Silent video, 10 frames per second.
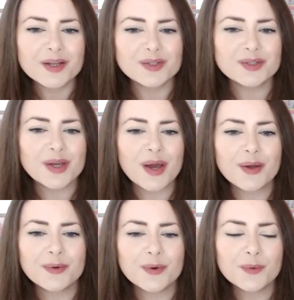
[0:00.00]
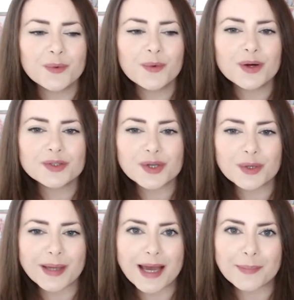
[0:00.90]
So what's
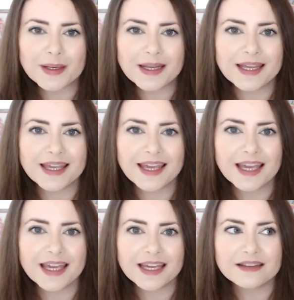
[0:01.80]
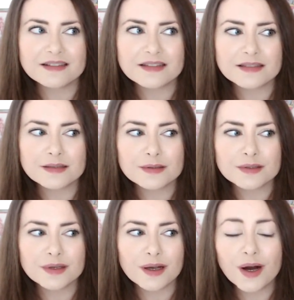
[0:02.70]
going to be happening is
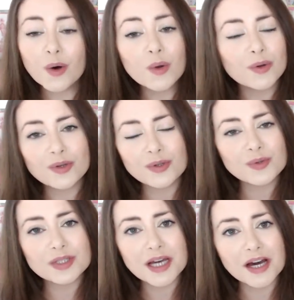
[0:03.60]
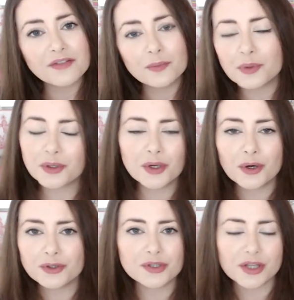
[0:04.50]
a whole load of new stuff, but
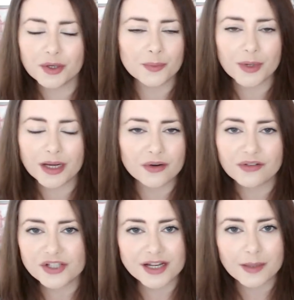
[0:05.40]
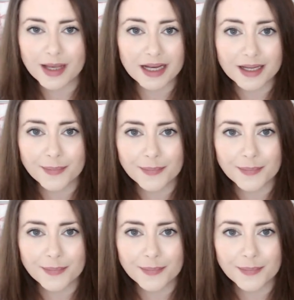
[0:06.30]
not under the umbrella of Jenny Belly.